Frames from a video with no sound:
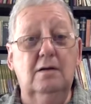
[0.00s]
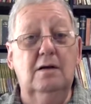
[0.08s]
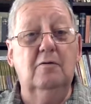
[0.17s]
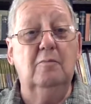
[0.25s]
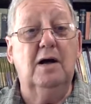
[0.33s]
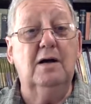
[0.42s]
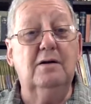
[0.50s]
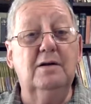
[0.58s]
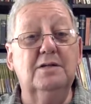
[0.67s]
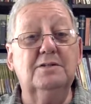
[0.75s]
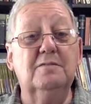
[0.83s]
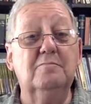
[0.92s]
He reminded
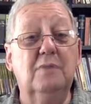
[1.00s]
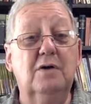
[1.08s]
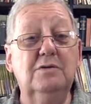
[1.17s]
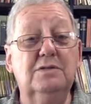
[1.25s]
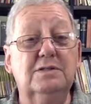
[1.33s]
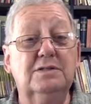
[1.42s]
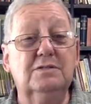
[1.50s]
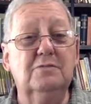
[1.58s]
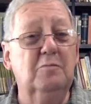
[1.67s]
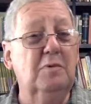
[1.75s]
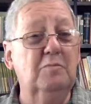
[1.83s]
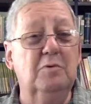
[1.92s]
us of Moses.
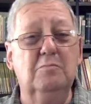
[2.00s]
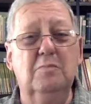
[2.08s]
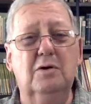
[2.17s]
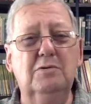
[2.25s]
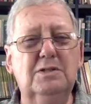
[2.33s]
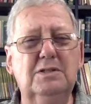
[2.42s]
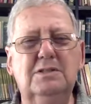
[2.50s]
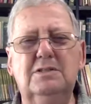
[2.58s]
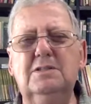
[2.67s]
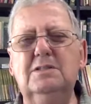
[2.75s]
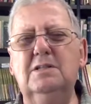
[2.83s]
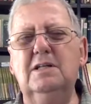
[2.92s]
Remember Moses?
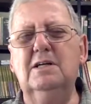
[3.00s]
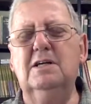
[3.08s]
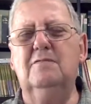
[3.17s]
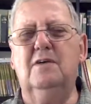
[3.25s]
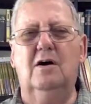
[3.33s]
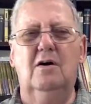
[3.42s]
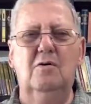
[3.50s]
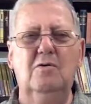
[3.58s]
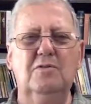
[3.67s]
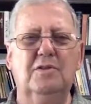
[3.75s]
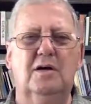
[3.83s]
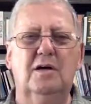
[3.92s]
Just think of all
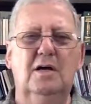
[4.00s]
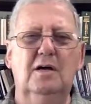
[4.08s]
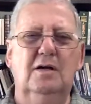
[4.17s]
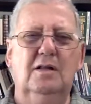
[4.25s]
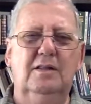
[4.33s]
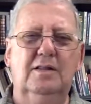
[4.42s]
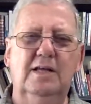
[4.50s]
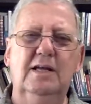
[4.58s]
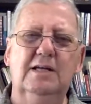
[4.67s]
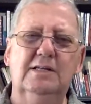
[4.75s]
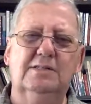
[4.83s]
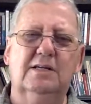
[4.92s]
the
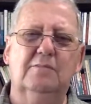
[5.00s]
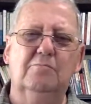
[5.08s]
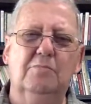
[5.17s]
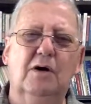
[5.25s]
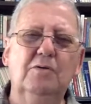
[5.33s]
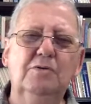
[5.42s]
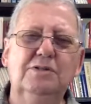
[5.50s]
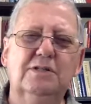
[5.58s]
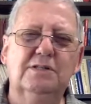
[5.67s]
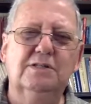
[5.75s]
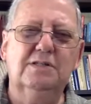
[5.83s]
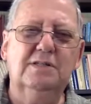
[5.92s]
things that
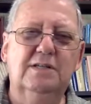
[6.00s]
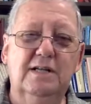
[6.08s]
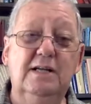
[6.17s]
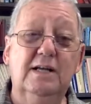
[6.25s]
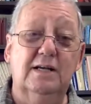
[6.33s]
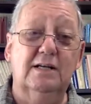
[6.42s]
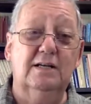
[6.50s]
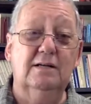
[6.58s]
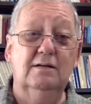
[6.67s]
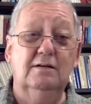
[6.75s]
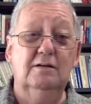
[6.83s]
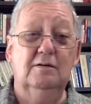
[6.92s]
Moses did
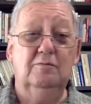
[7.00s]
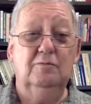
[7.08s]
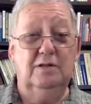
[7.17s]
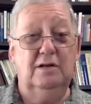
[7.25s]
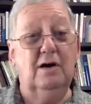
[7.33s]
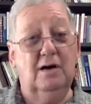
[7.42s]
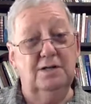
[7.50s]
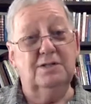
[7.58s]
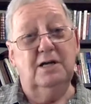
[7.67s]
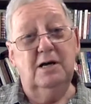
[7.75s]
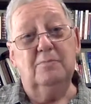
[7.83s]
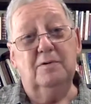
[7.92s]
with God's
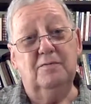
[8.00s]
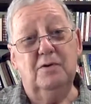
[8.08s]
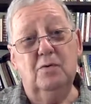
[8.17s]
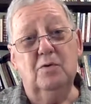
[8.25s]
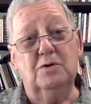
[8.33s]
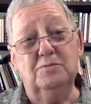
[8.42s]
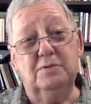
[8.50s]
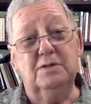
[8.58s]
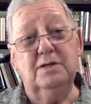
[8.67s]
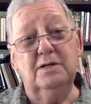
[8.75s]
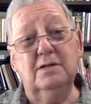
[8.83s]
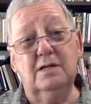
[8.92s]
help, of course, but
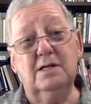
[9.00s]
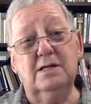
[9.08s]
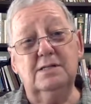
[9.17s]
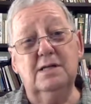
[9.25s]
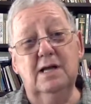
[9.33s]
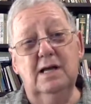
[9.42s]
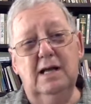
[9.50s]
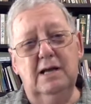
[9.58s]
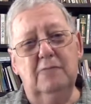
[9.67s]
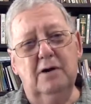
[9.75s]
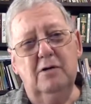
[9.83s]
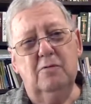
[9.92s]
nonetheless, it
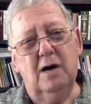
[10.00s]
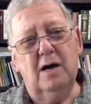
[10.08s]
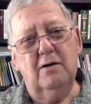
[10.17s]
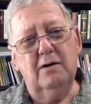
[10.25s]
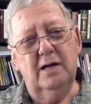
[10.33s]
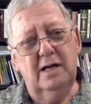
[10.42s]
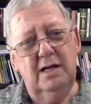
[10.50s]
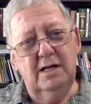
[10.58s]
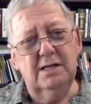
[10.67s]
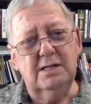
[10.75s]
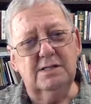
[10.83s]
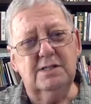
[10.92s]
required
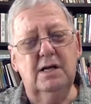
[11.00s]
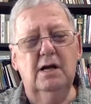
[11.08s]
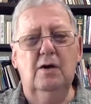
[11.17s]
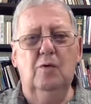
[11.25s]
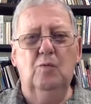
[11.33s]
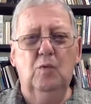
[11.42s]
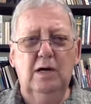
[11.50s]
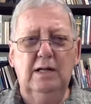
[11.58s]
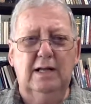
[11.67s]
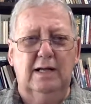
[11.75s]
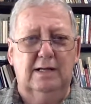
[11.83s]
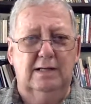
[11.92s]
his
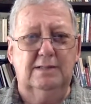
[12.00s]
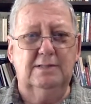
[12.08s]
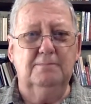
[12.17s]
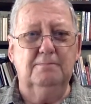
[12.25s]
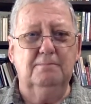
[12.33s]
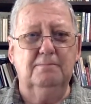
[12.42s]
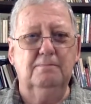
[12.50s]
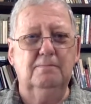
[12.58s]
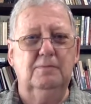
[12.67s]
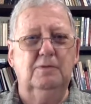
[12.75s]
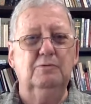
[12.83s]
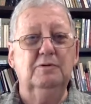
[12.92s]
willingness
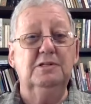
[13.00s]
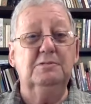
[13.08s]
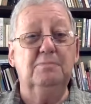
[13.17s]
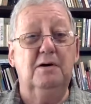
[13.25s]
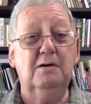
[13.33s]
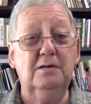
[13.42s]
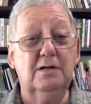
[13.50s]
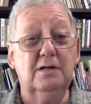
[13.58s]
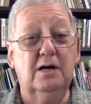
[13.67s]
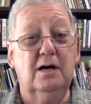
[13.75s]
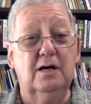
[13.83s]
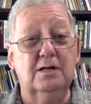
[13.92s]
to respond to
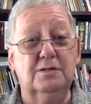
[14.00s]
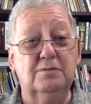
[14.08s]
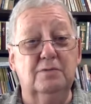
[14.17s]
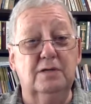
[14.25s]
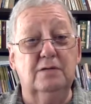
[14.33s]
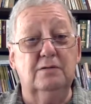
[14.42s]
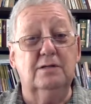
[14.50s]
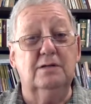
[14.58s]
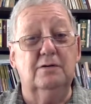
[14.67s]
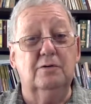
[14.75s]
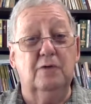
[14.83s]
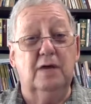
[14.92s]
God's will and
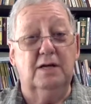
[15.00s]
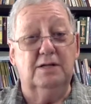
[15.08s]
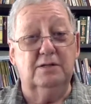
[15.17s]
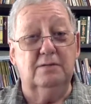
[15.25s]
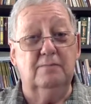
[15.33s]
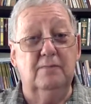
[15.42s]
direction.